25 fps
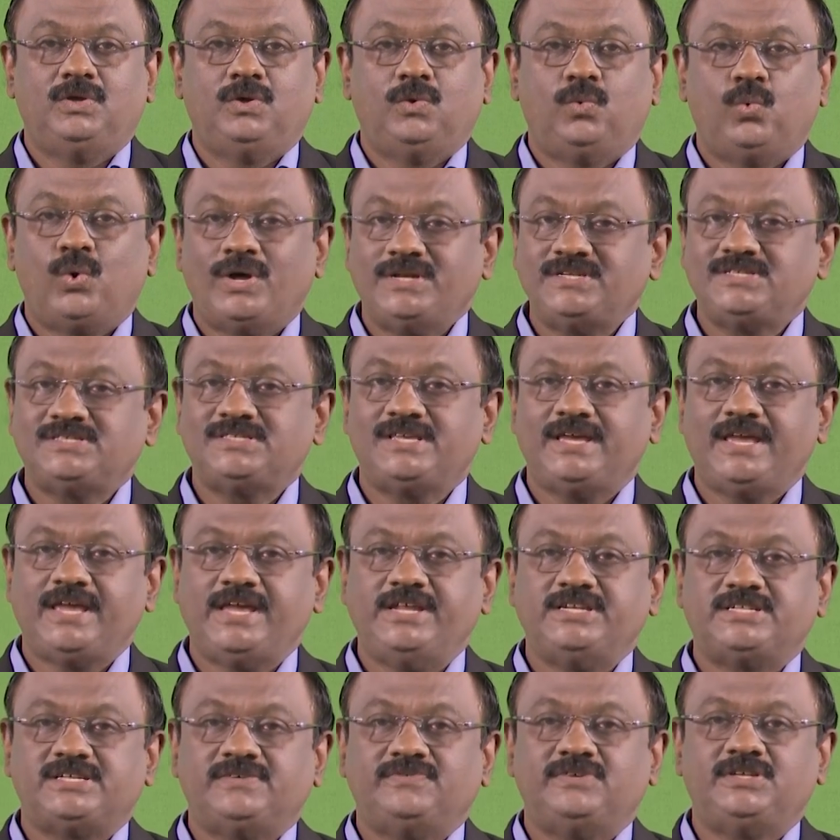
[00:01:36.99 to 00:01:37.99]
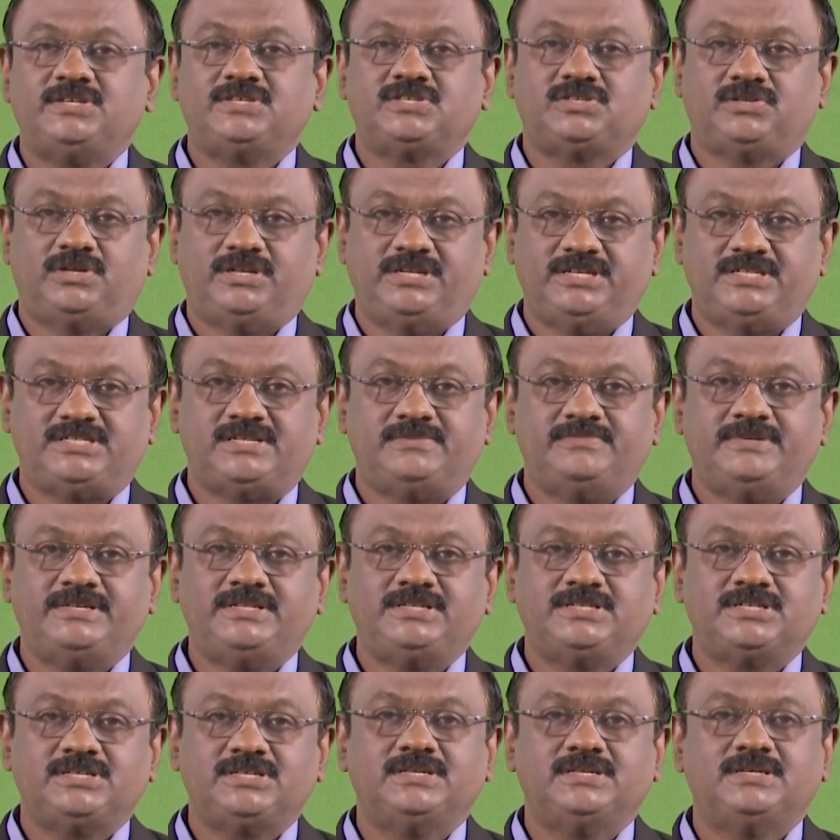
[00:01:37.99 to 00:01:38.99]
Once the intervals are
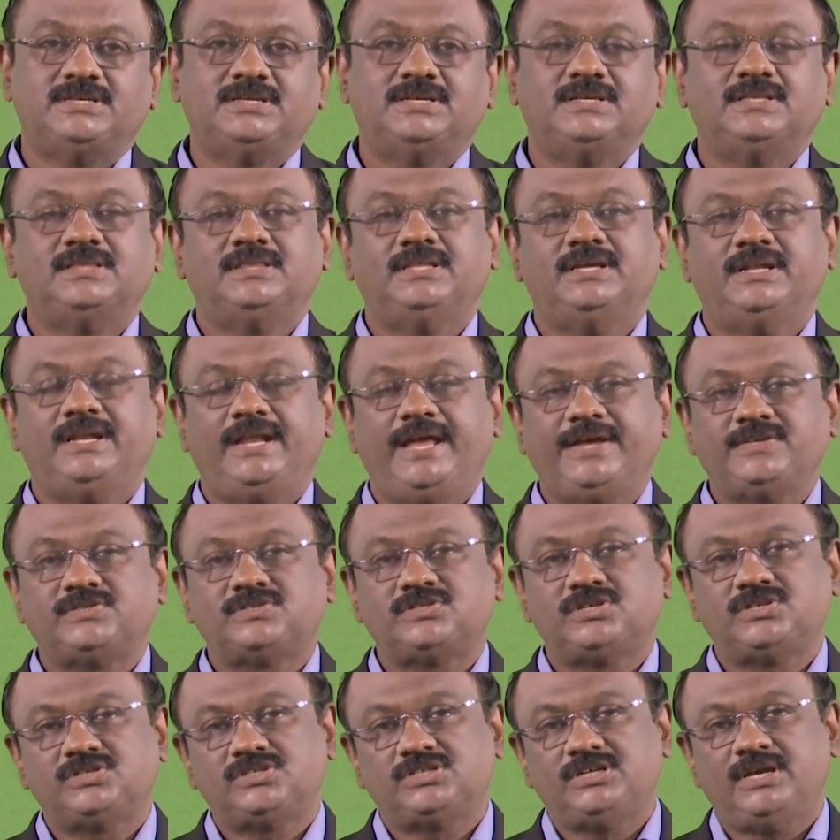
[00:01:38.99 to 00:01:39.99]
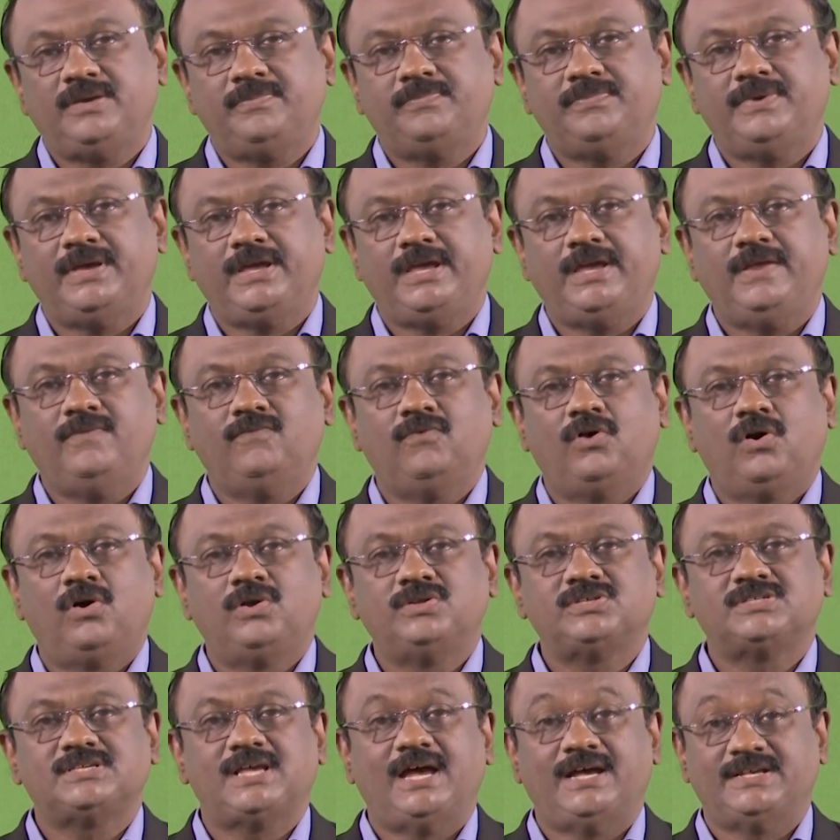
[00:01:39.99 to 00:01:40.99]
determined, the next step
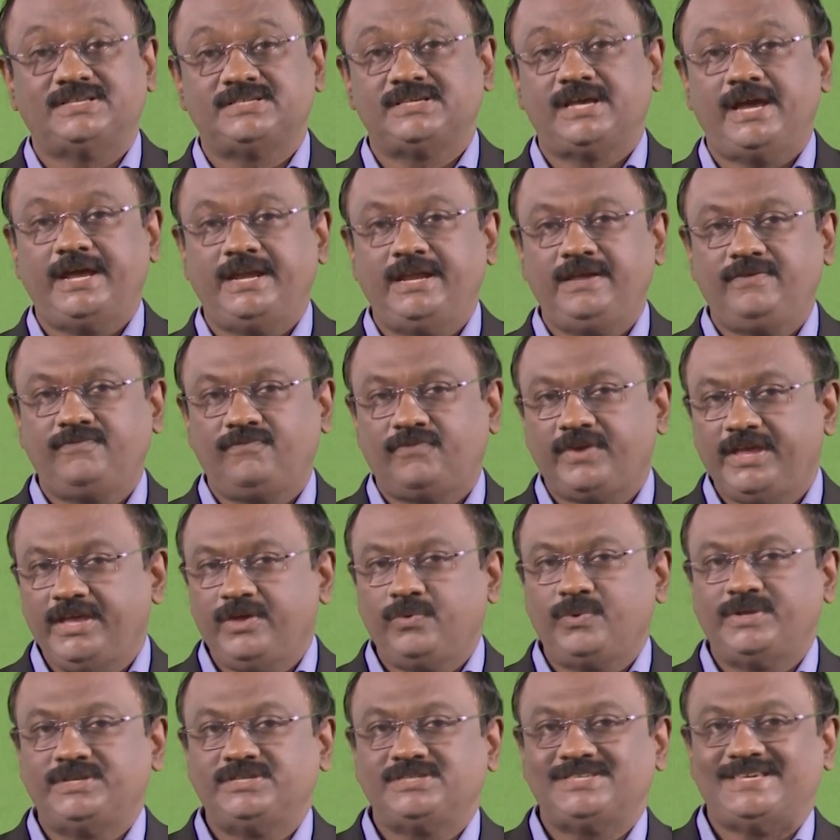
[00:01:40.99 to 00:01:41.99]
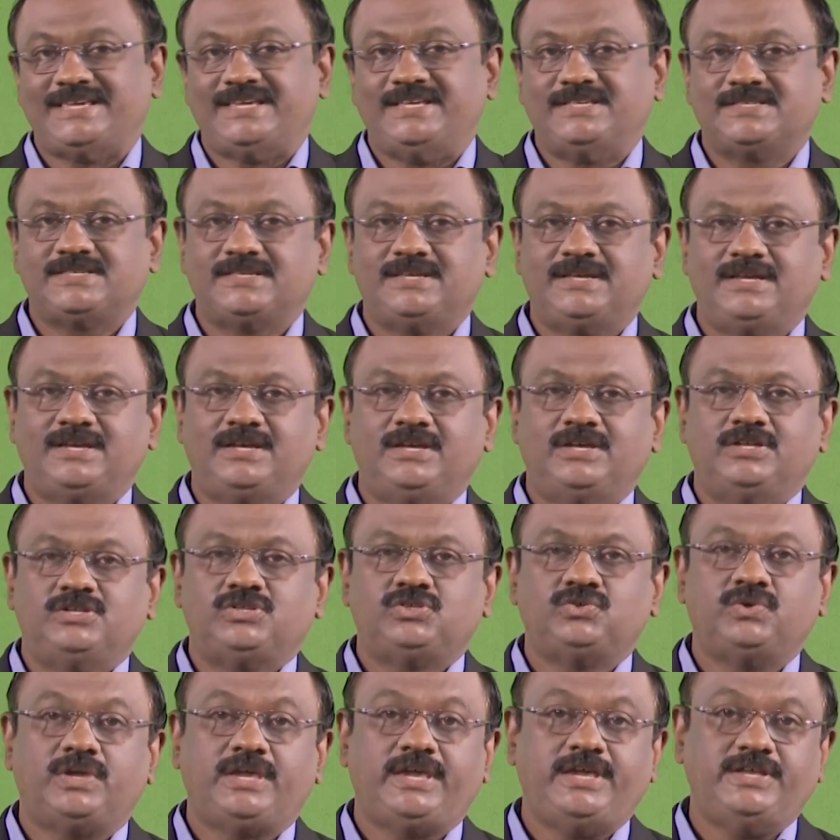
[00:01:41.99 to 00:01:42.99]
involves assigning frequencies
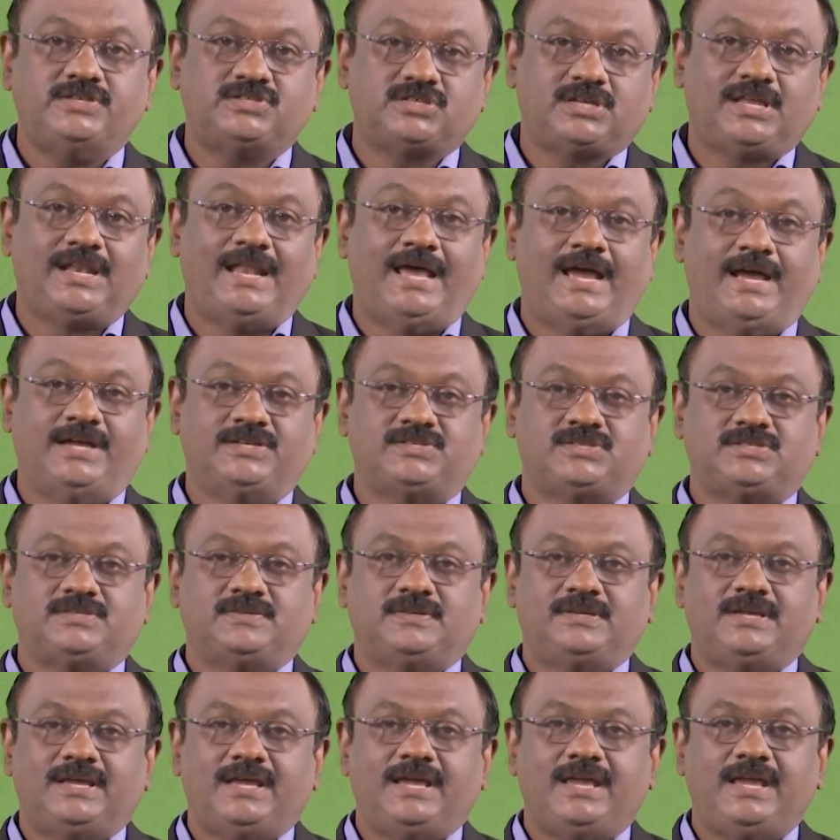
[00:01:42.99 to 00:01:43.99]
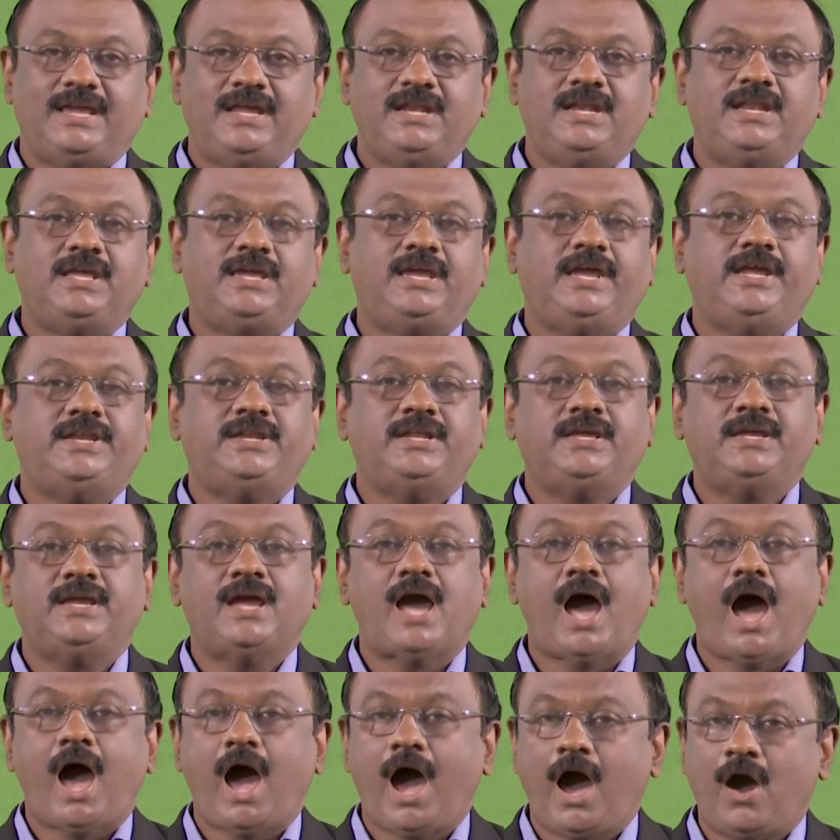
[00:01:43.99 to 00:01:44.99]
to each class, indicating
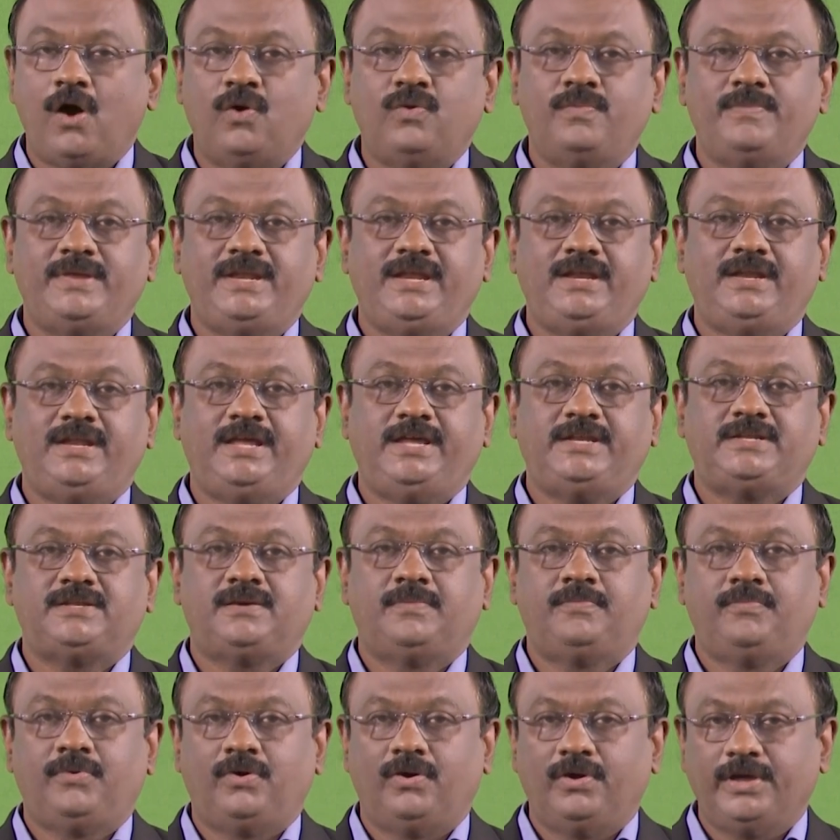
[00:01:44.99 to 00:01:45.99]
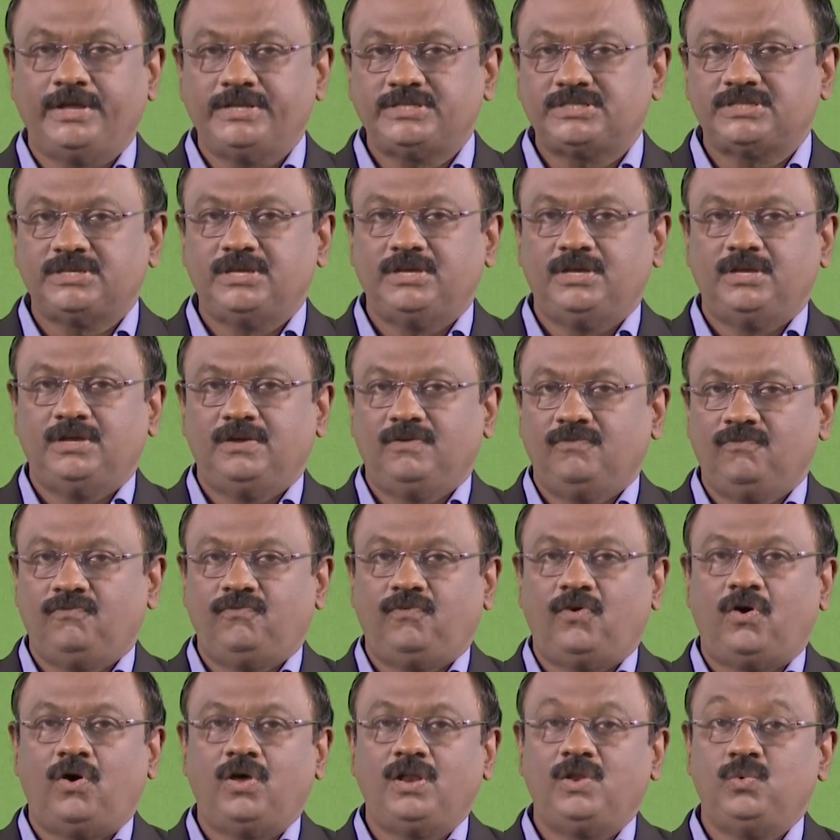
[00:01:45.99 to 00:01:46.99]
how many data points
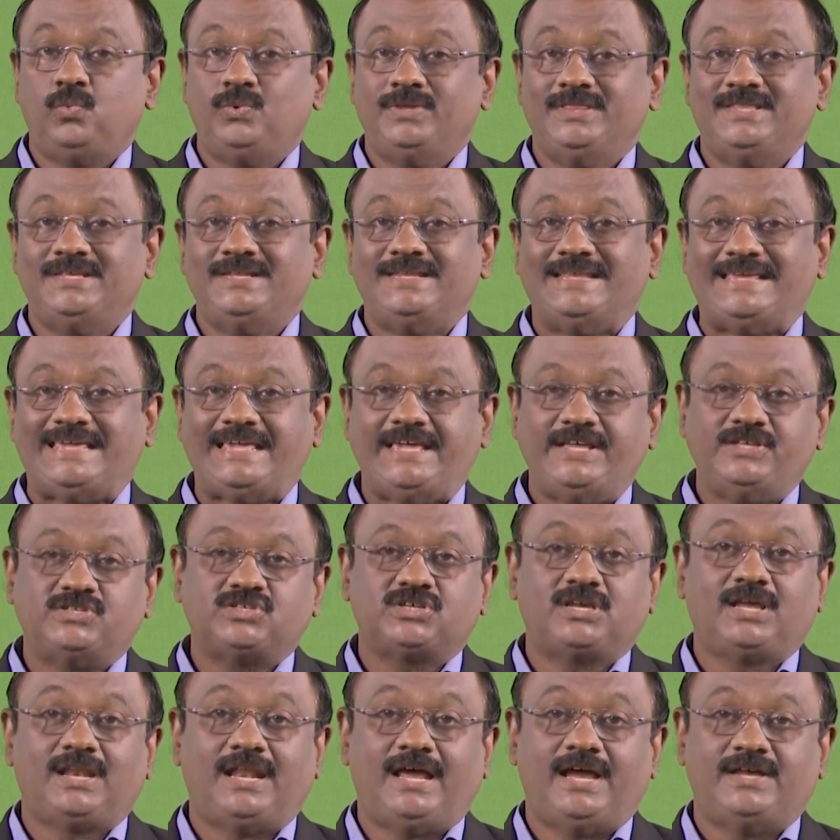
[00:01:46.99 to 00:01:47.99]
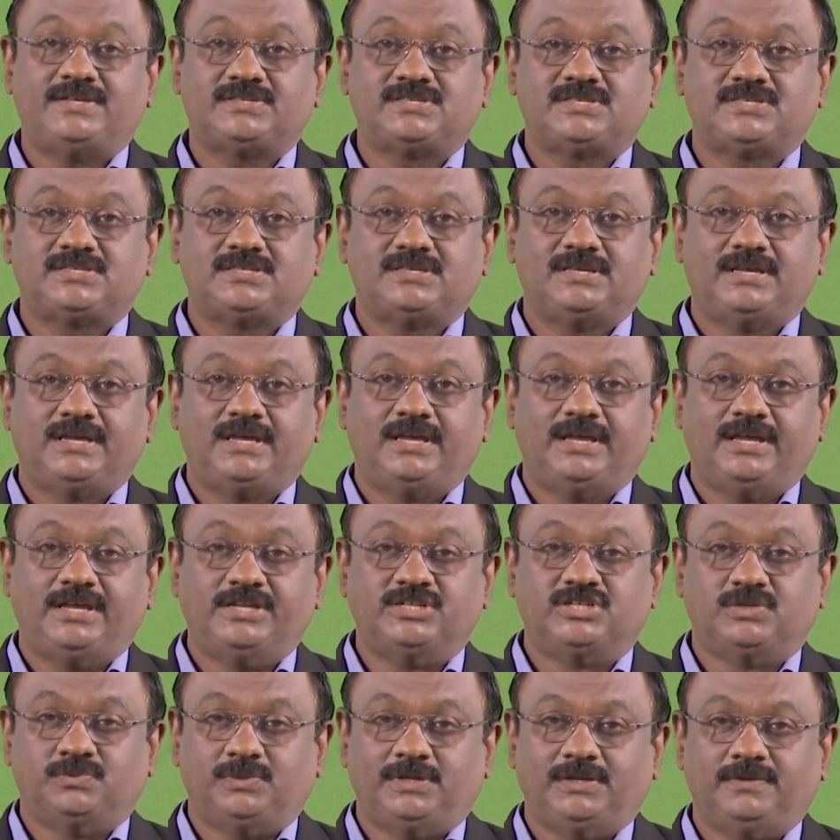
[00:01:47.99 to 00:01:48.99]
fall within each class
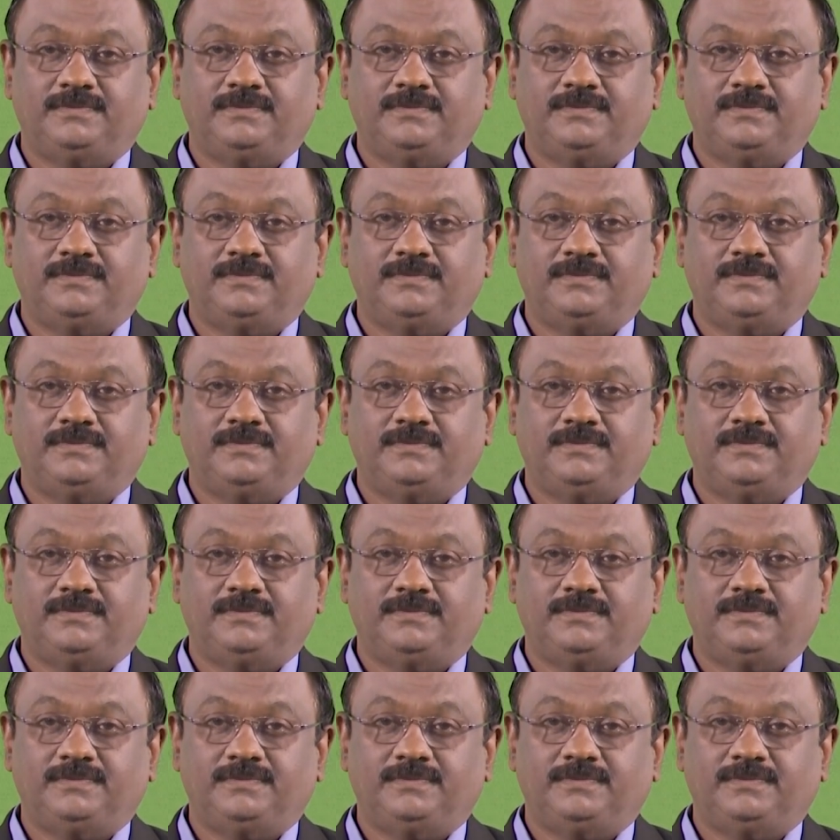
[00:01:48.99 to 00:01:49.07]
interval.